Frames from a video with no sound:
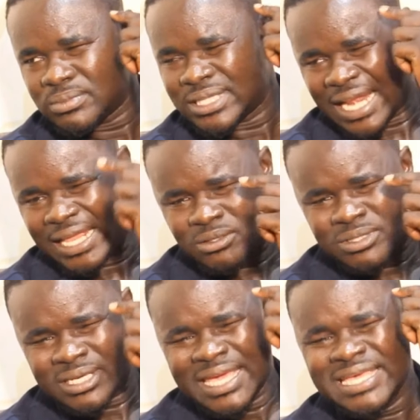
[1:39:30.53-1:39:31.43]
talent.
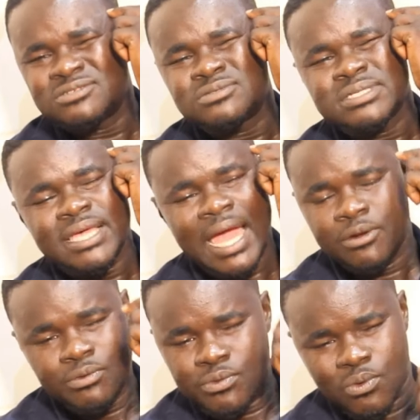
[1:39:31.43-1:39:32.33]

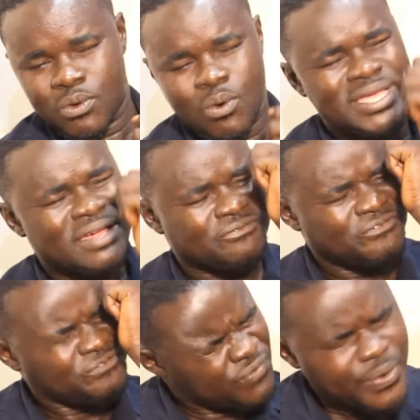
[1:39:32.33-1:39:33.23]
You're
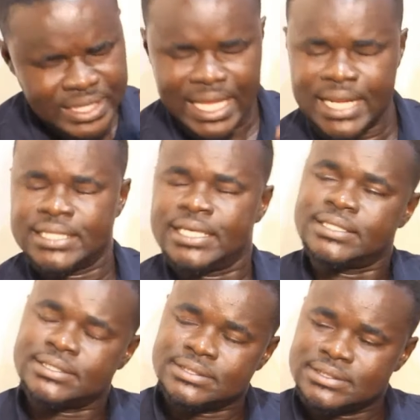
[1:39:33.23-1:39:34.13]
very
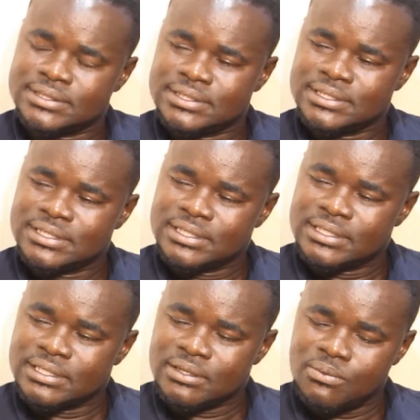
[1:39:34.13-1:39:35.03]
talented.
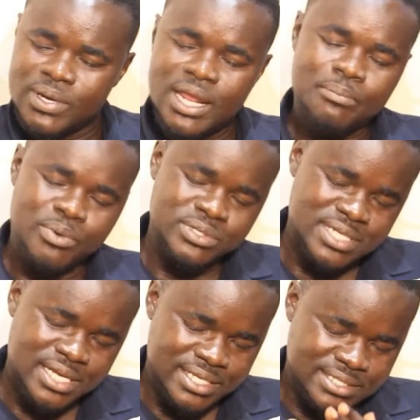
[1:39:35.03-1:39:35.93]
When
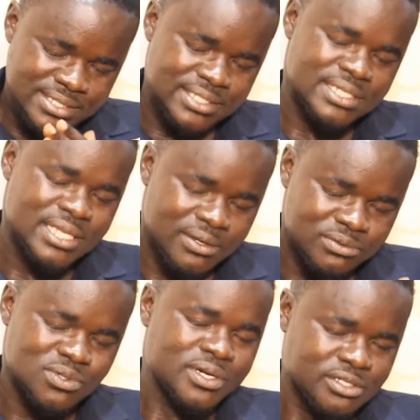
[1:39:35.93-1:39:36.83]
Amponsa is sitting down
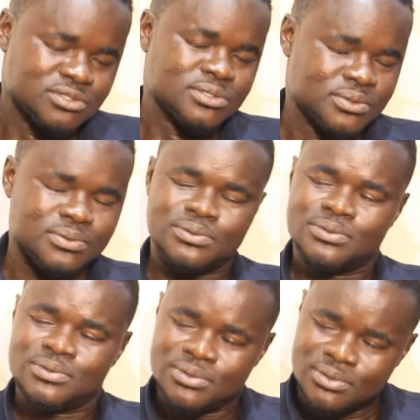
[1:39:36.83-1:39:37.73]
talking to you,
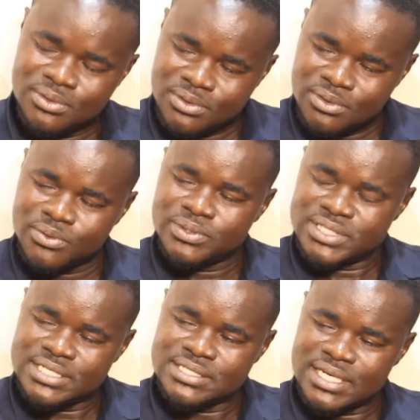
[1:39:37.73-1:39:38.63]
you
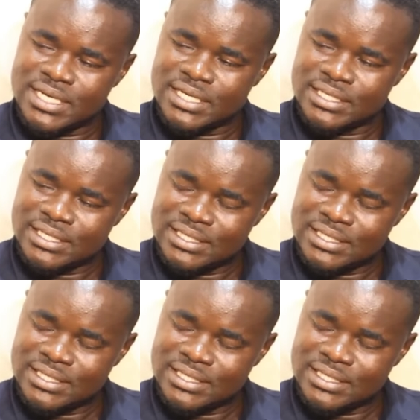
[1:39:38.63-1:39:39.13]
think, say,